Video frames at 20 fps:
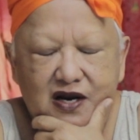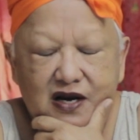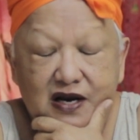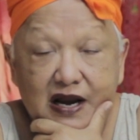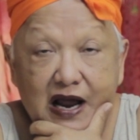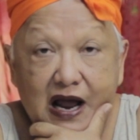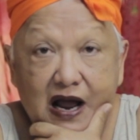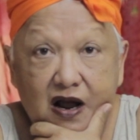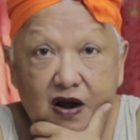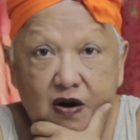
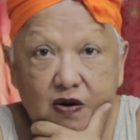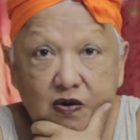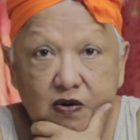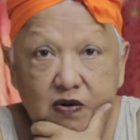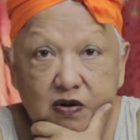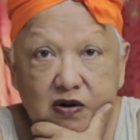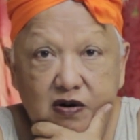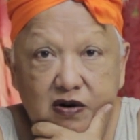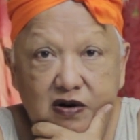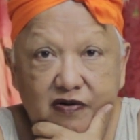
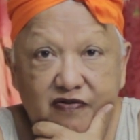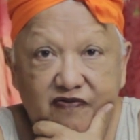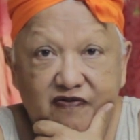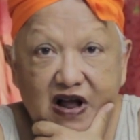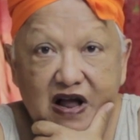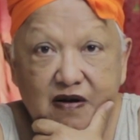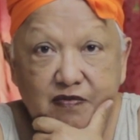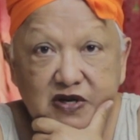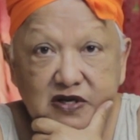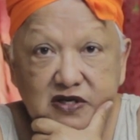Now, the
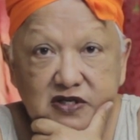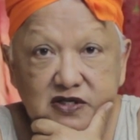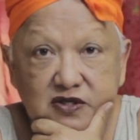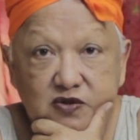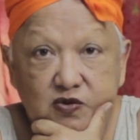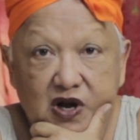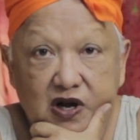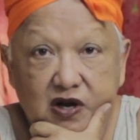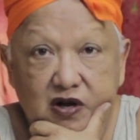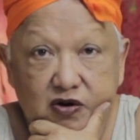farmers
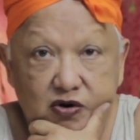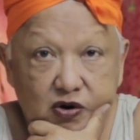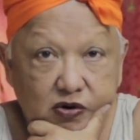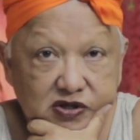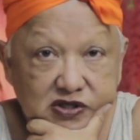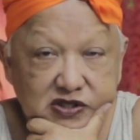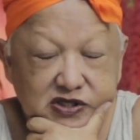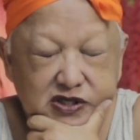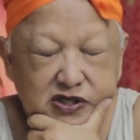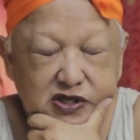who are
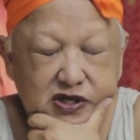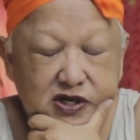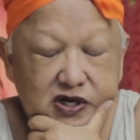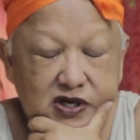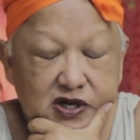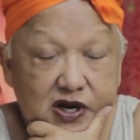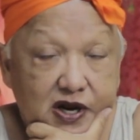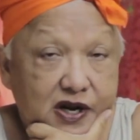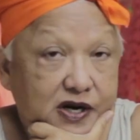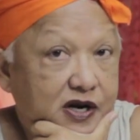crooks
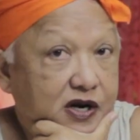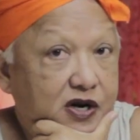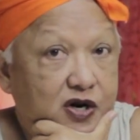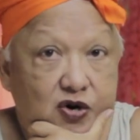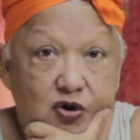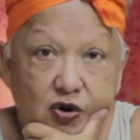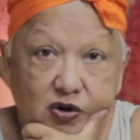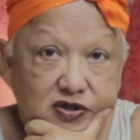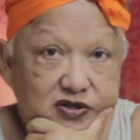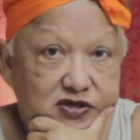and the
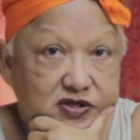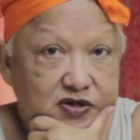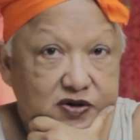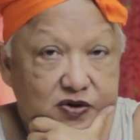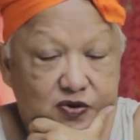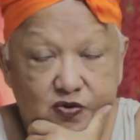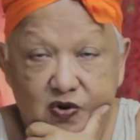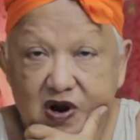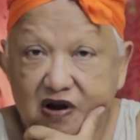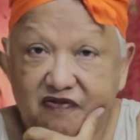crooks
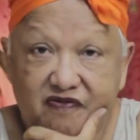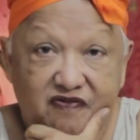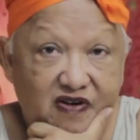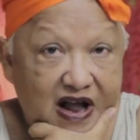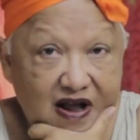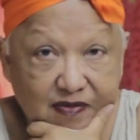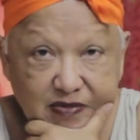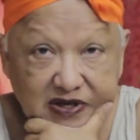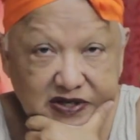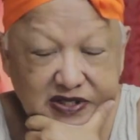who are
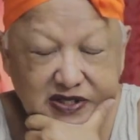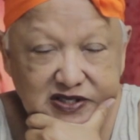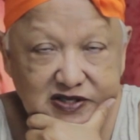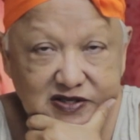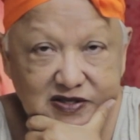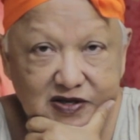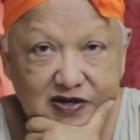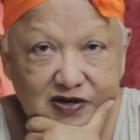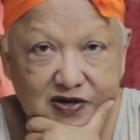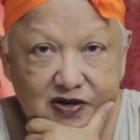
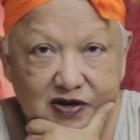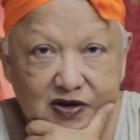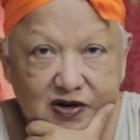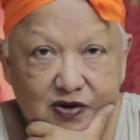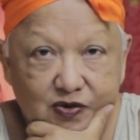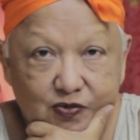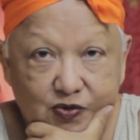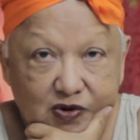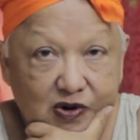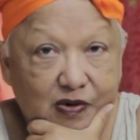farmers
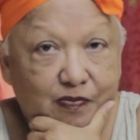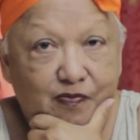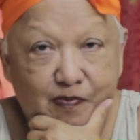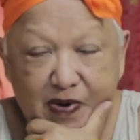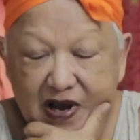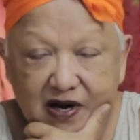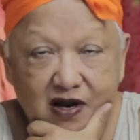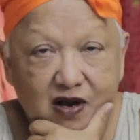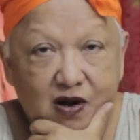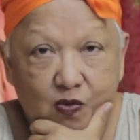will
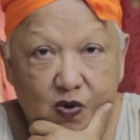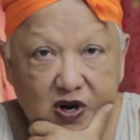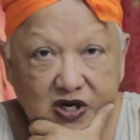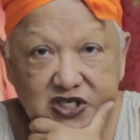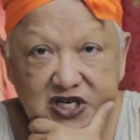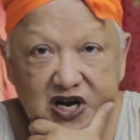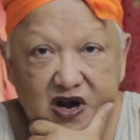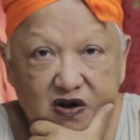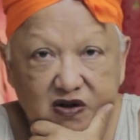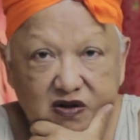better
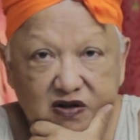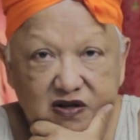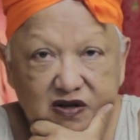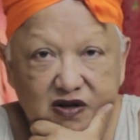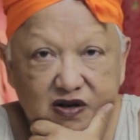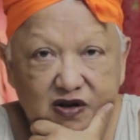watch out.